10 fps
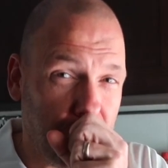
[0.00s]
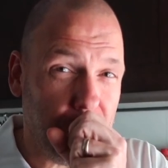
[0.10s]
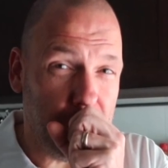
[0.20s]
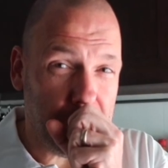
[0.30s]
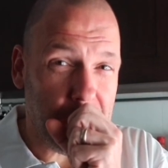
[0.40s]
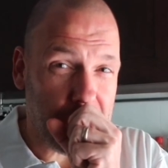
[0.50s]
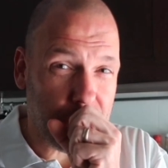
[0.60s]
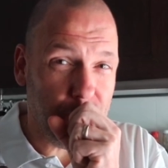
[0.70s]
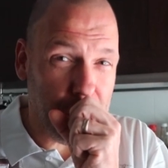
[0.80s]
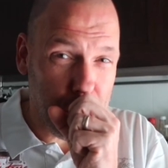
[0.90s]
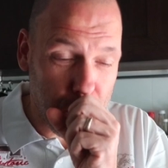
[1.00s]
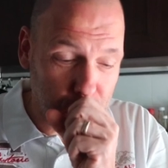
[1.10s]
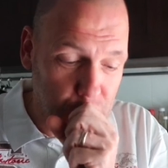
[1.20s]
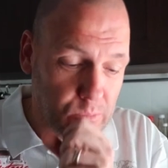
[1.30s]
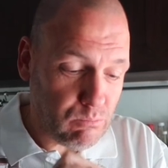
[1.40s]
Very nice. Very
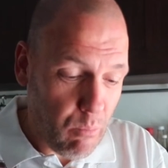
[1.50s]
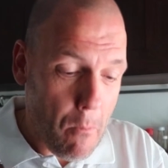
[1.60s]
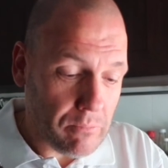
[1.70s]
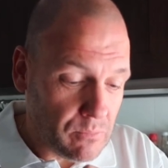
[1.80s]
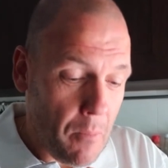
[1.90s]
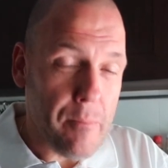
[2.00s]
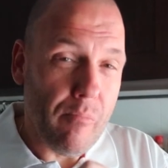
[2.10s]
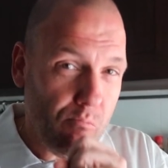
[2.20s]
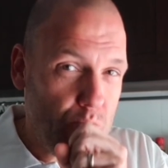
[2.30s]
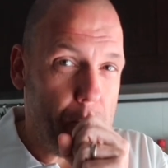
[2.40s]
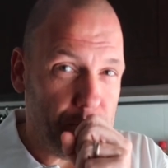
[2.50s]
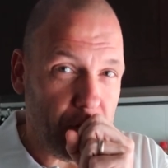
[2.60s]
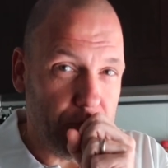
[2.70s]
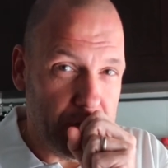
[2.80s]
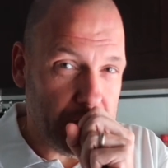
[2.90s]
hot.
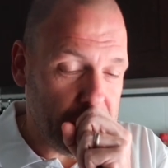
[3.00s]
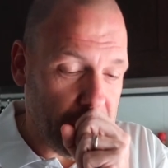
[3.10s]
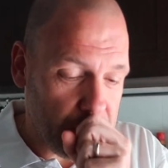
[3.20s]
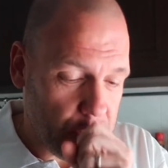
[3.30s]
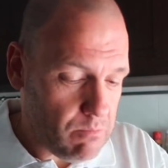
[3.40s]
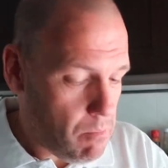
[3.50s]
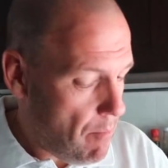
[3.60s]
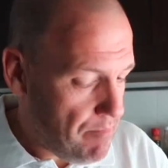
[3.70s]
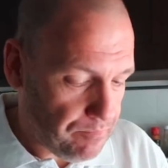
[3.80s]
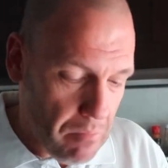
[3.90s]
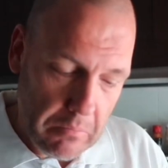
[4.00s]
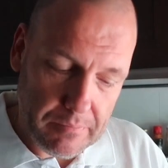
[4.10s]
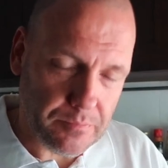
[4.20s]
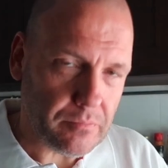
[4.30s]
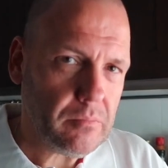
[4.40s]
Very nice.
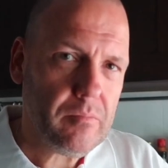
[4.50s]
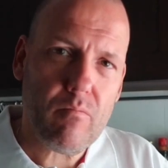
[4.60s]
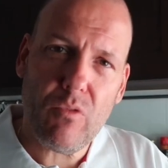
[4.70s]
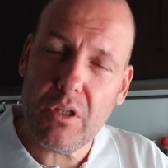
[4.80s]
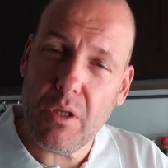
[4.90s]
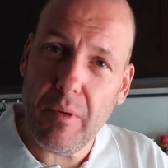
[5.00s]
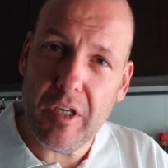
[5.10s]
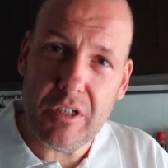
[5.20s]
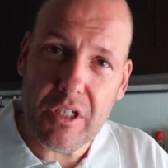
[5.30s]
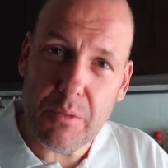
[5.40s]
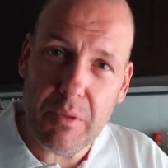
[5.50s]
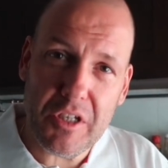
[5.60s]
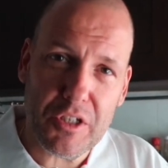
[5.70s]
The bacon is a bit